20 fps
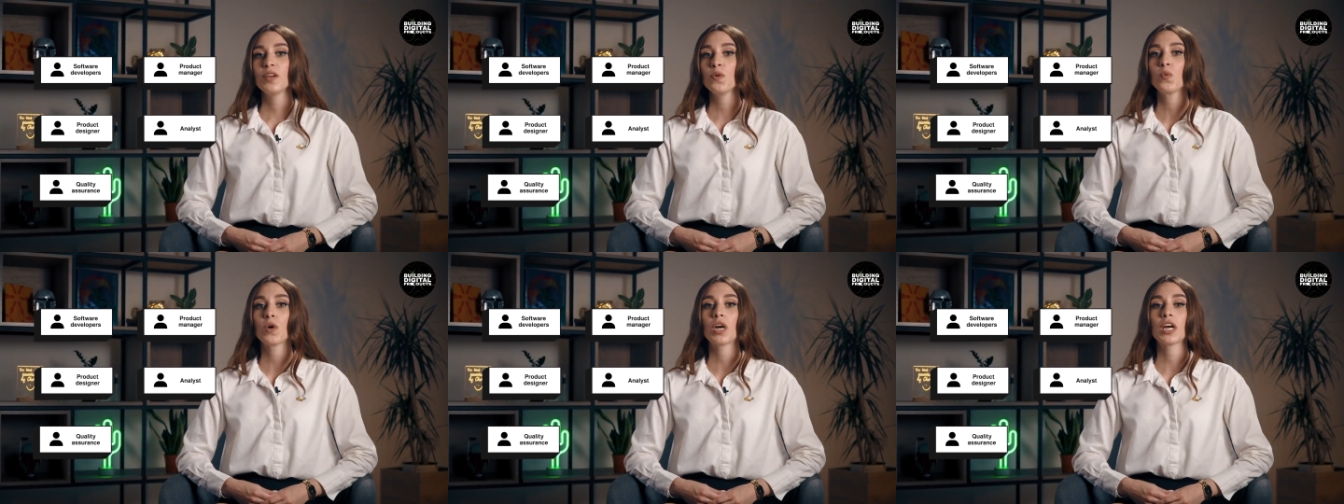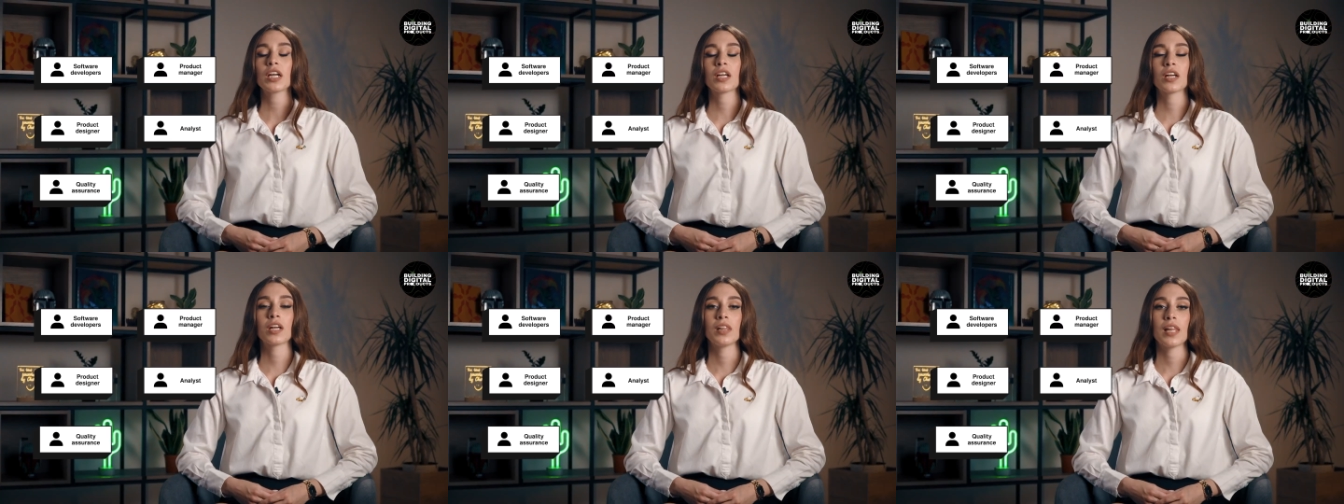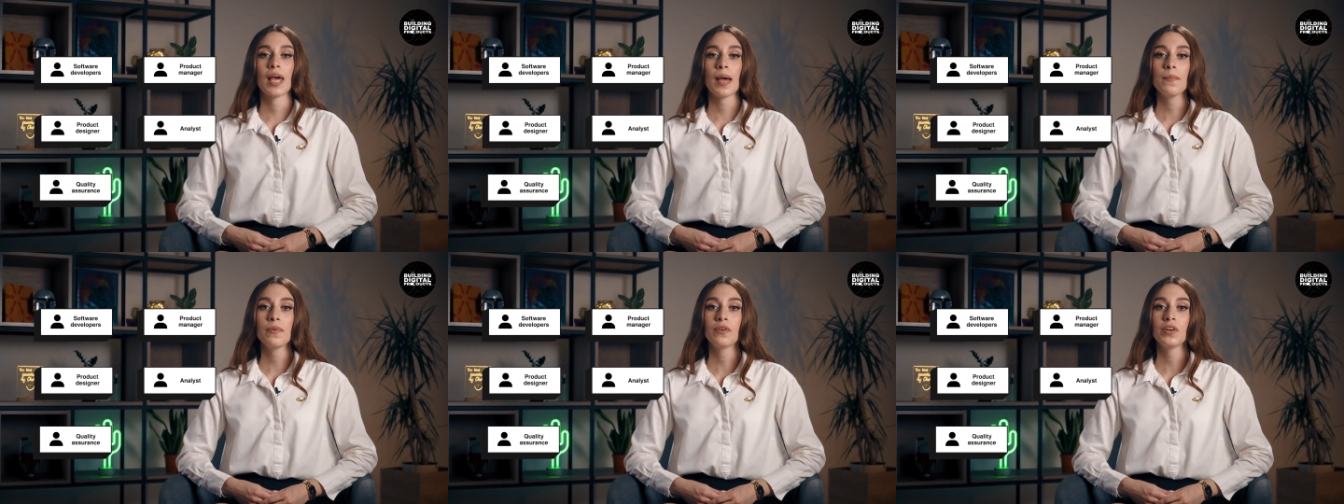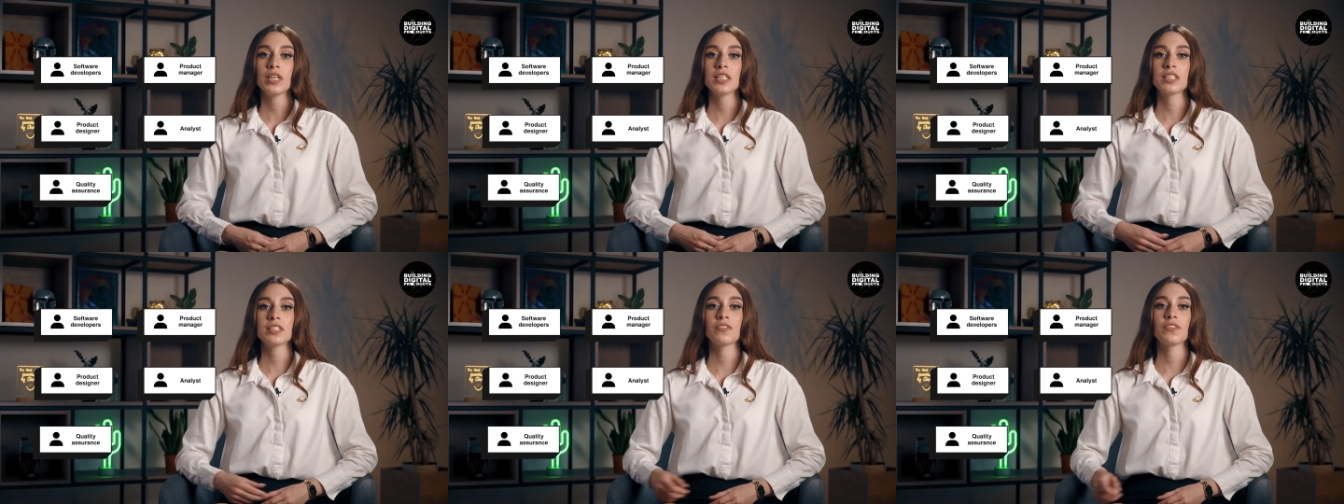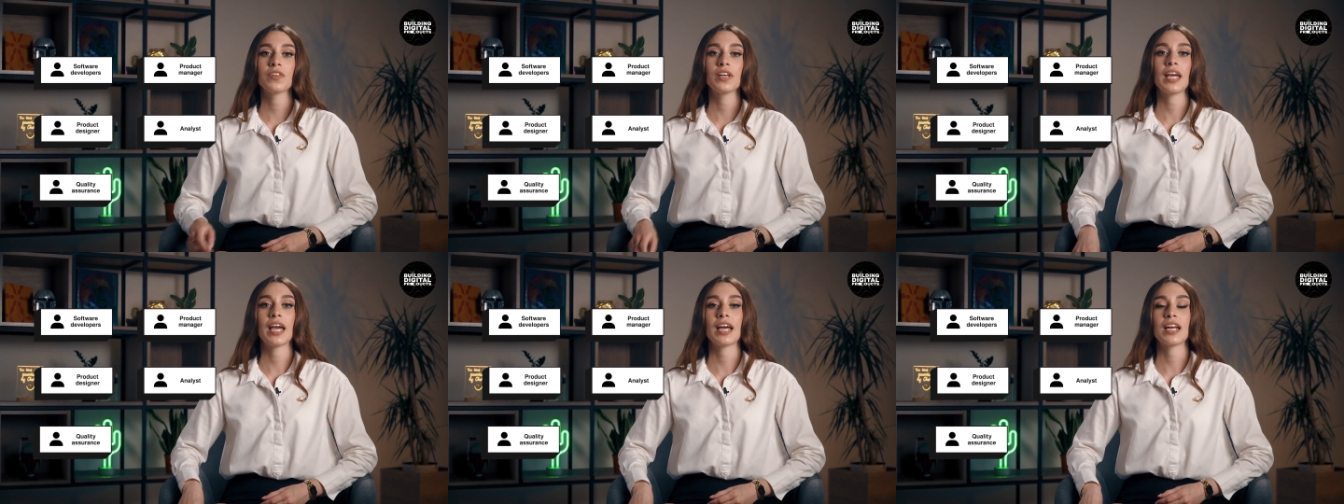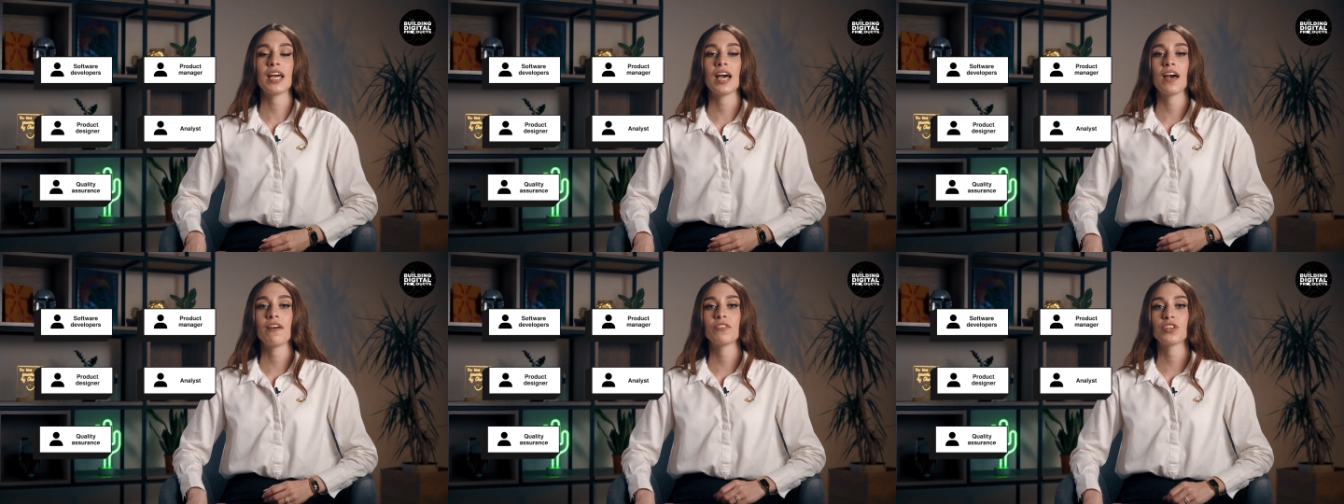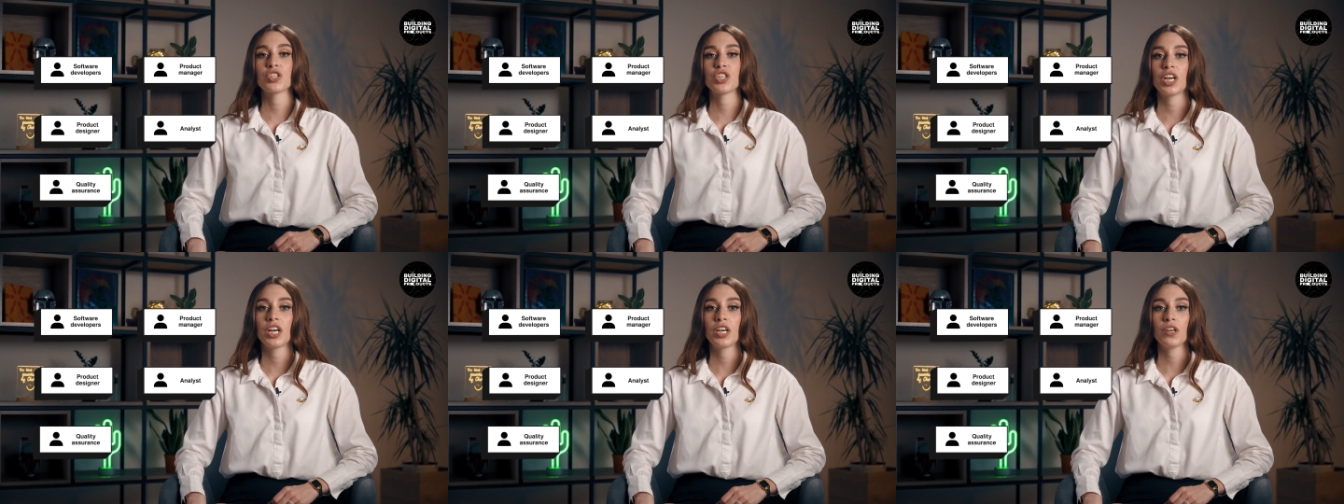They work collaboratively and have a
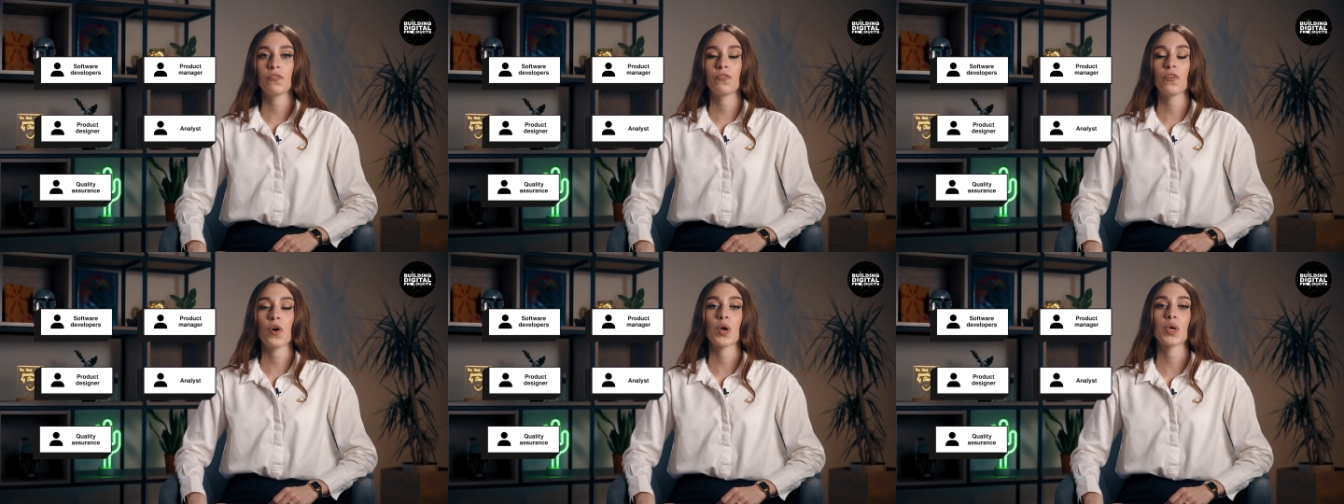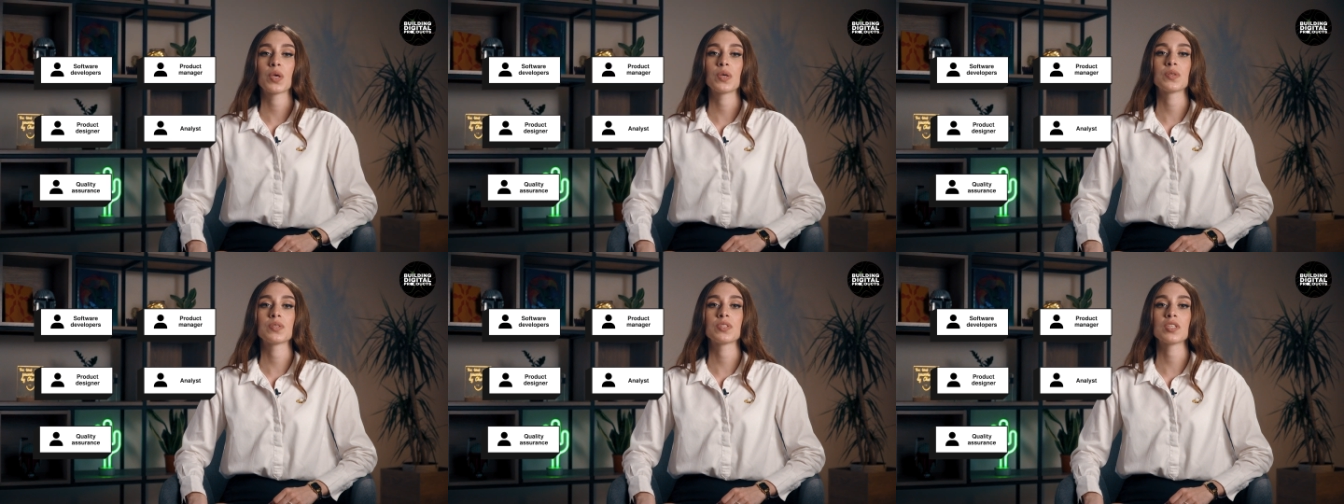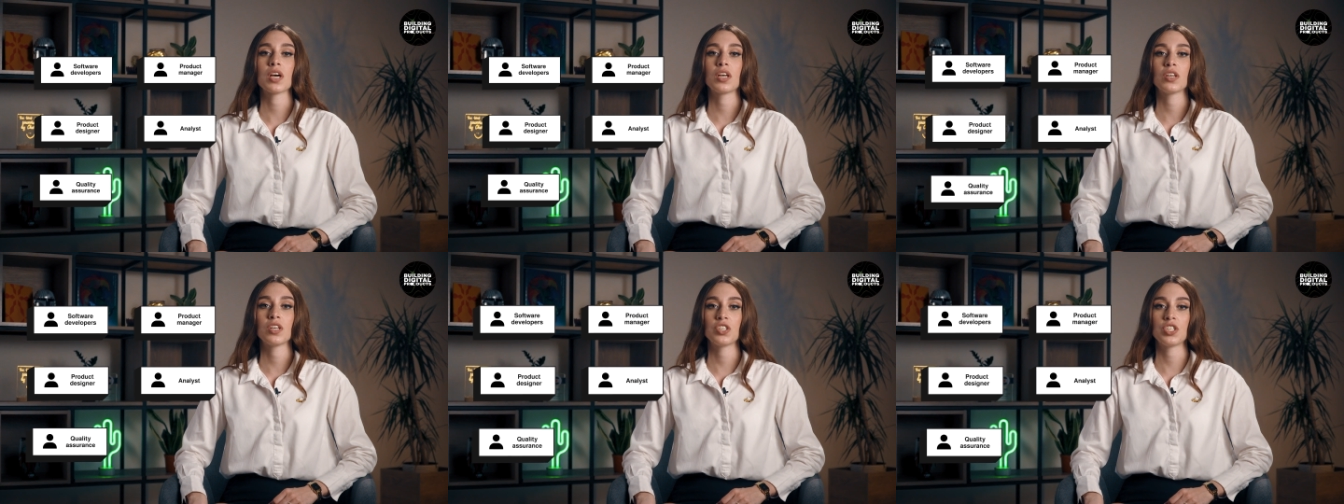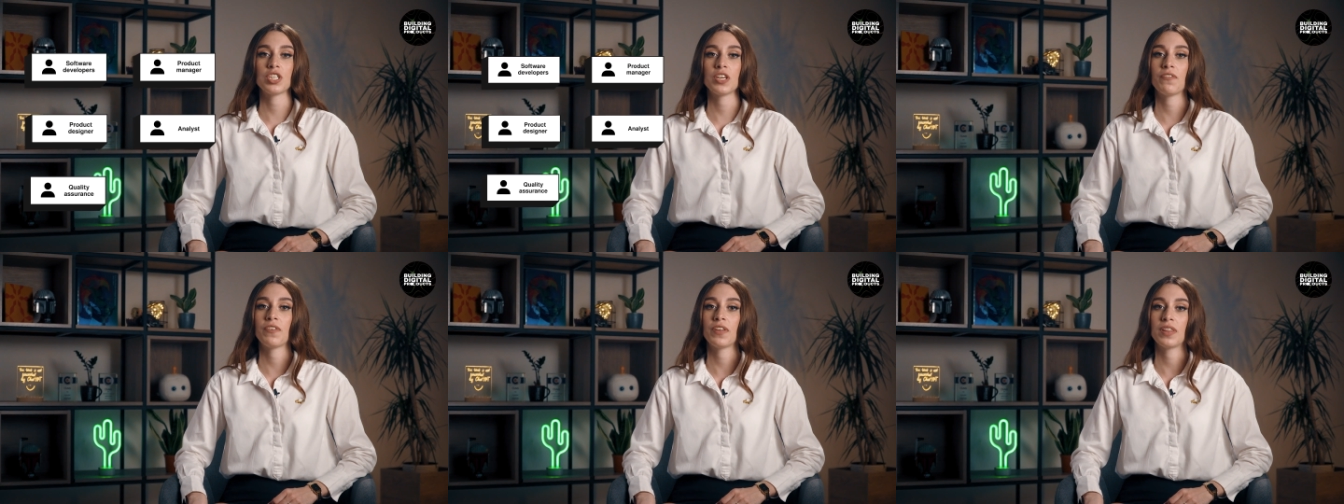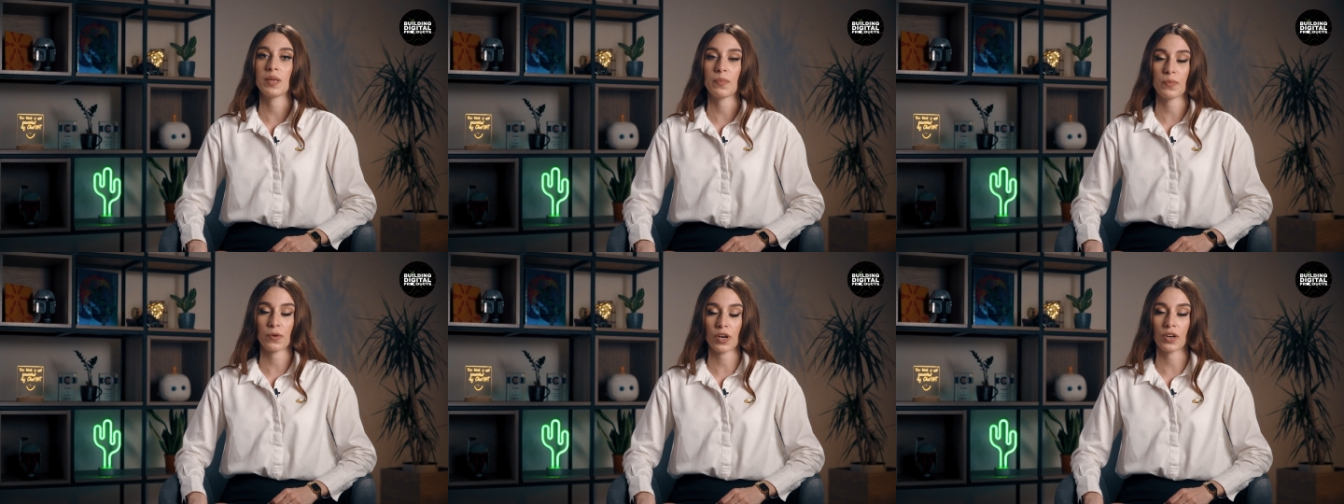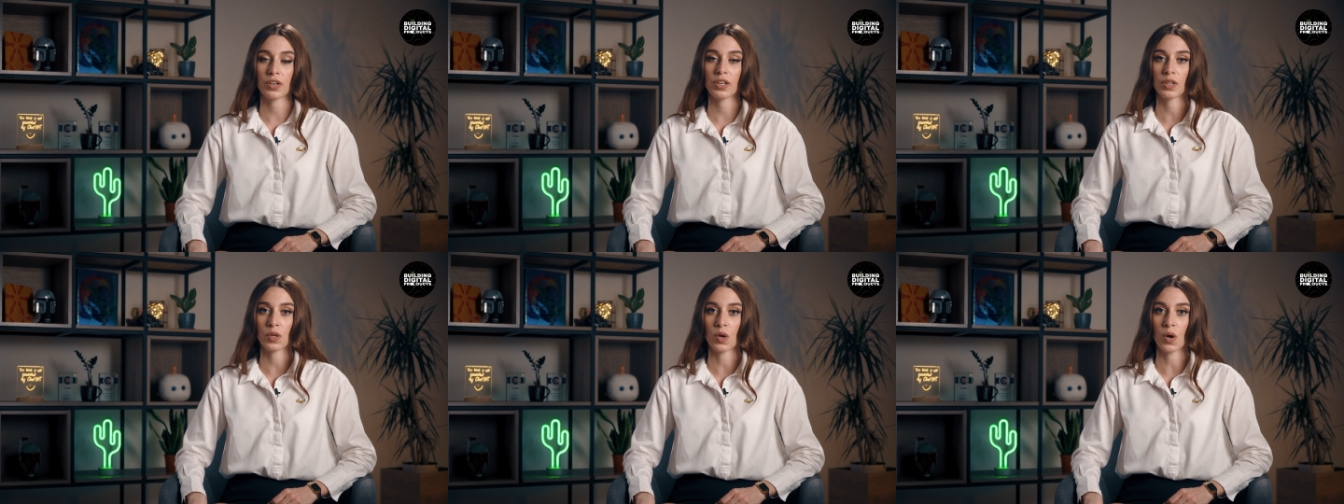shared focus on achieving the product